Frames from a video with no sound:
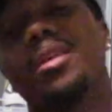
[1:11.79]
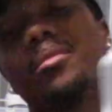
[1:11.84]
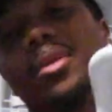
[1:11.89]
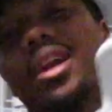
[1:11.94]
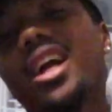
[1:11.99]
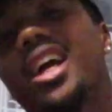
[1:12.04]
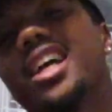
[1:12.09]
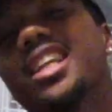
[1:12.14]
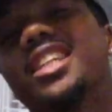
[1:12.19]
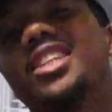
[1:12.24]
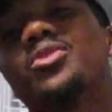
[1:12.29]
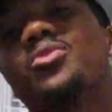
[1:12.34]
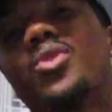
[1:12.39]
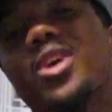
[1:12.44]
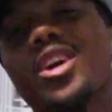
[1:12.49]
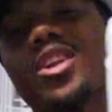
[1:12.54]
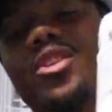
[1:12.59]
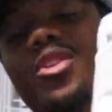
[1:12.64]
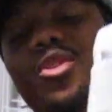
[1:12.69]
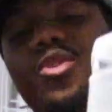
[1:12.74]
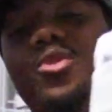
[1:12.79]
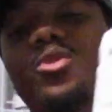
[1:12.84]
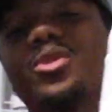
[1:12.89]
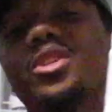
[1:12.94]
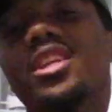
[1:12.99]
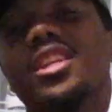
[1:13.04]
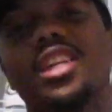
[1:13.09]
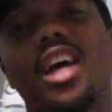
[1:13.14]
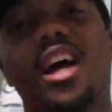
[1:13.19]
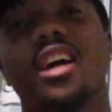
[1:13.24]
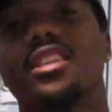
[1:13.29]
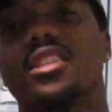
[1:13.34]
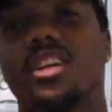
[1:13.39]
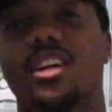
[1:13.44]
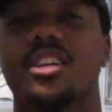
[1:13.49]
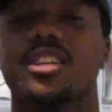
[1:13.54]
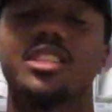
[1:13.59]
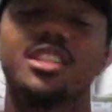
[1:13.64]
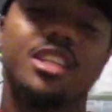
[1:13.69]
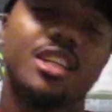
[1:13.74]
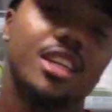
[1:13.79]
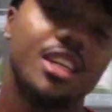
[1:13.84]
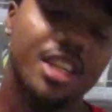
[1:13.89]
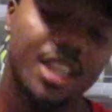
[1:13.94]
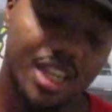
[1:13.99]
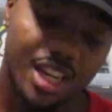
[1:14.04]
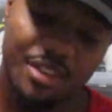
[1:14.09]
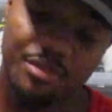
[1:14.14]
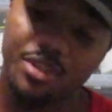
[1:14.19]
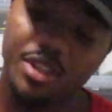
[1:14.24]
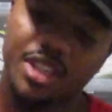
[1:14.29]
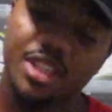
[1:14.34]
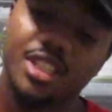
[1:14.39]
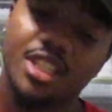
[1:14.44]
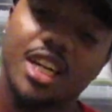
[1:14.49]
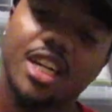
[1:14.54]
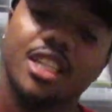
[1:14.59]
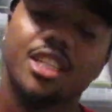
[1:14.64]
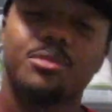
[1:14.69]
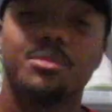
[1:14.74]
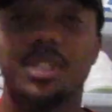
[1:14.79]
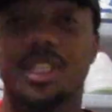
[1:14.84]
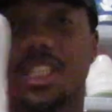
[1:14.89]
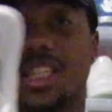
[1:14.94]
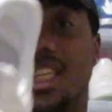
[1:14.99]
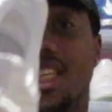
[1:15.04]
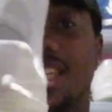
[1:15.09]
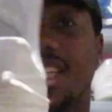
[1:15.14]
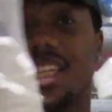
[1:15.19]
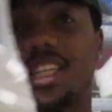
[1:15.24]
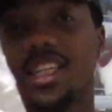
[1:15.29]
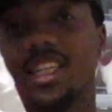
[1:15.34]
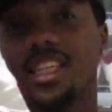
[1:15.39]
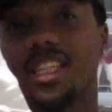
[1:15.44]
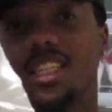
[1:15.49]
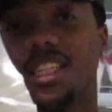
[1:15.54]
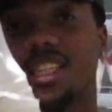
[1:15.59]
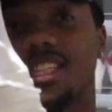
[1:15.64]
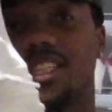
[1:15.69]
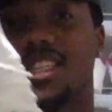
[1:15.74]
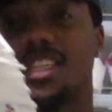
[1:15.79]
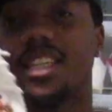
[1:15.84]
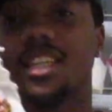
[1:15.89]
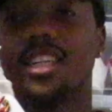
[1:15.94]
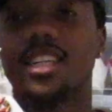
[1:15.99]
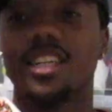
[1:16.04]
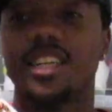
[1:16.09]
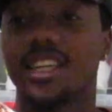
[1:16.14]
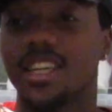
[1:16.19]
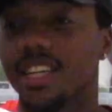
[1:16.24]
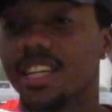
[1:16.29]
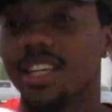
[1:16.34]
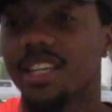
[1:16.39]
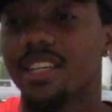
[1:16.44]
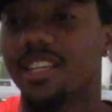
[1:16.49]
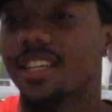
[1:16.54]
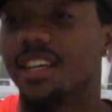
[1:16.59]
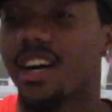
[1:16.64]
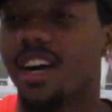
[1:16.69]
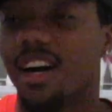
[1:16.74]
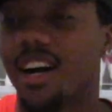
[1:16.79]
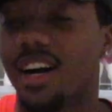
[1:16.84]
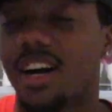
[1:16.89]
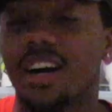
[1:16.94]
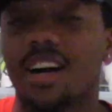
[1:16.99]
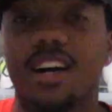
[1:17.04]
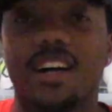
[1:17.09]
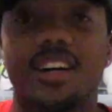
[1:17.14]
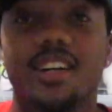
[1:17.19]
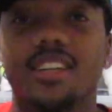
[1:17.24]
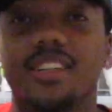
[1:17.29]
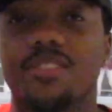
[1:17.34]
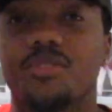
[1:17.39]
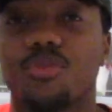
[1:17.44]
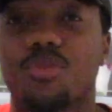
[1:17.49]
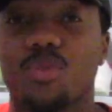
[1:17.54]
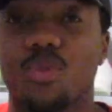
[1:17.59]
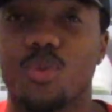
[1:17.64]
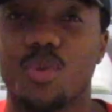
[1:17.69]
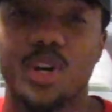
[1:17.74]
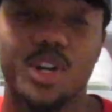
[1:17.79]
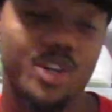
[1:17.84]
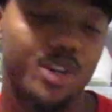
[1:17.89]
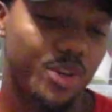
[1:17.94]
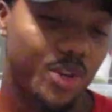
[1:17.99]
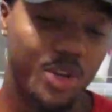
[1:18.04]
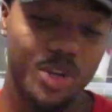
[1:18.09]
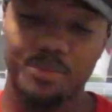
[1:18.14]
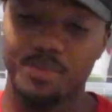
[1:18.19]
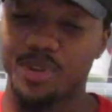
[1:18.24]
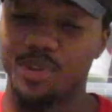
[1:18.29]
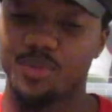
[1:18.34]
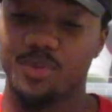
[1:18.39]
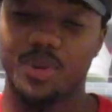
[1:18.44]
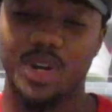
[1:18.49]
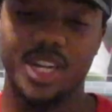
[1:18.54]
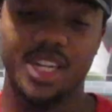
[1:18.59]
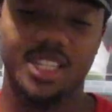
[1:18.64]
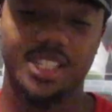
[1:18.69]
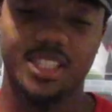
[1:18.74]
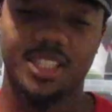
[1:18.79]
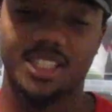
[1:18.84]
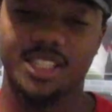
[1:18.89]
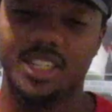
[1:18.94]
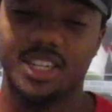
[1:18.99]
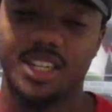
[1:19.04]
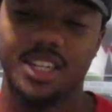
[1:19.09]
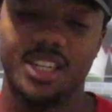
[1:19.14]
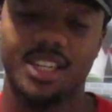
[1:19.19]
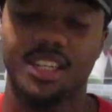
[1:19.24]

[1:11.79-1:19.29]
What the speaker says: But I got these regular old sock darts. And I'm finna change them into these Pharrell Human Race